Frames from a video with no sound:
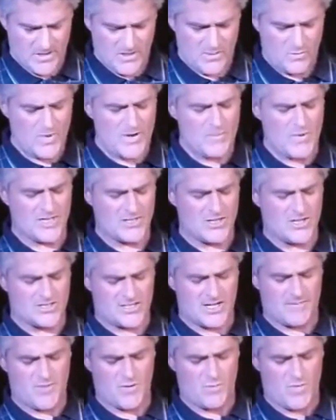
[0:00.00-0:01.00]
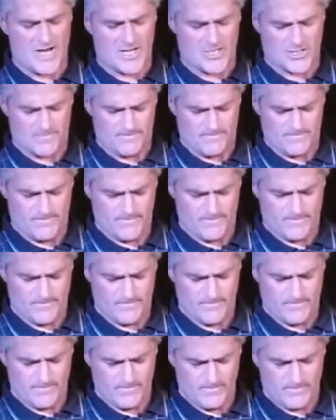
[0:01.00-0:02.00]
We went our separate ways.
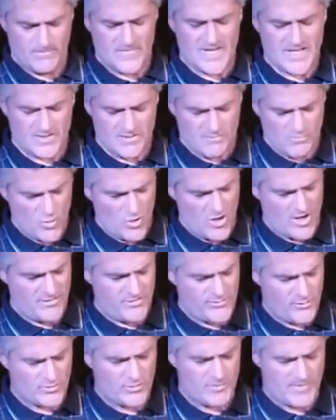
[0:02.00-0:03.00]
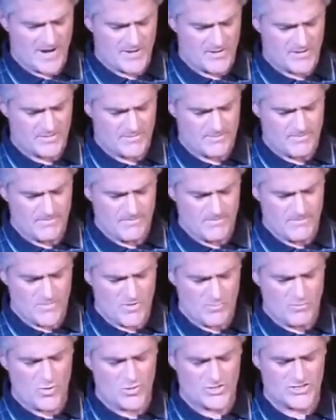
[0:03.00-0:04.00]
Yet the more I thought about it, the
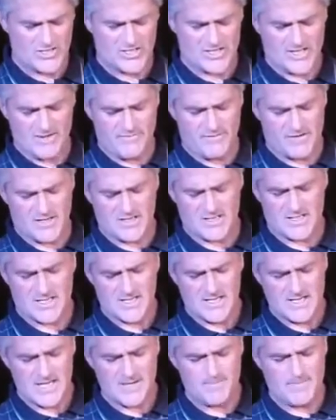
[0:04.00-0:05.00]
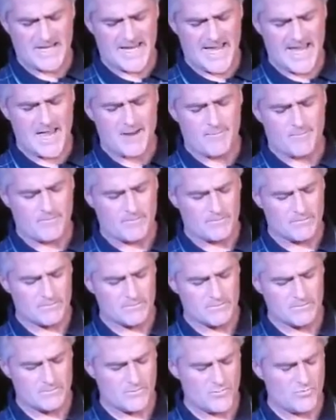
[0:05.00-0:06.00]
more significant it became.
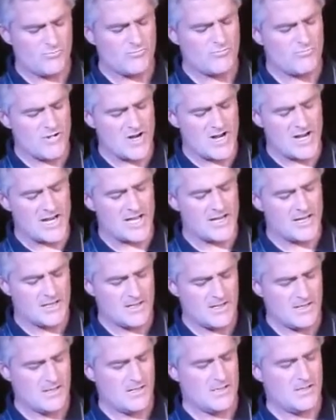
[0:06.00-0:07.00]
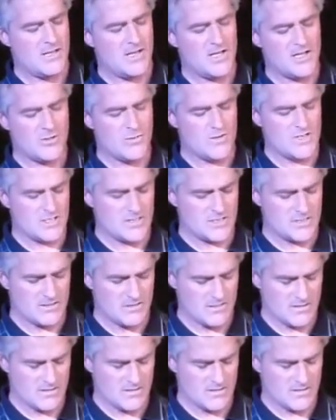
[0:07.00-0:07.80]
Really? I quizzed.